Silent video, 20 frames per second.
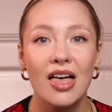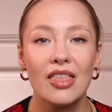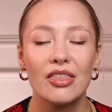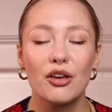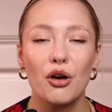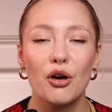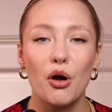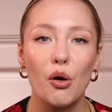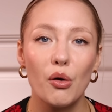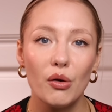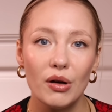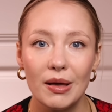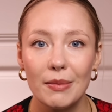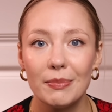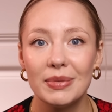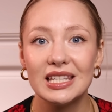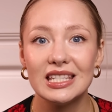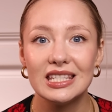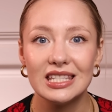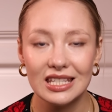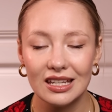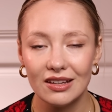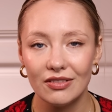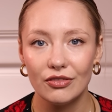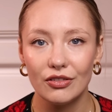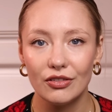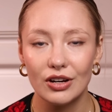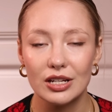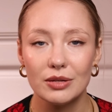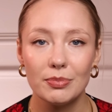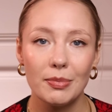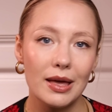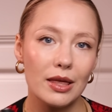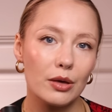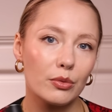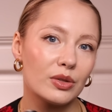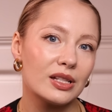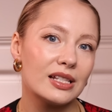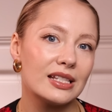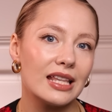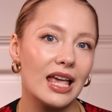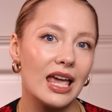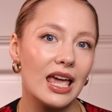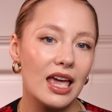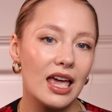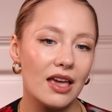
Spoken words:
They're all a bit different. I would say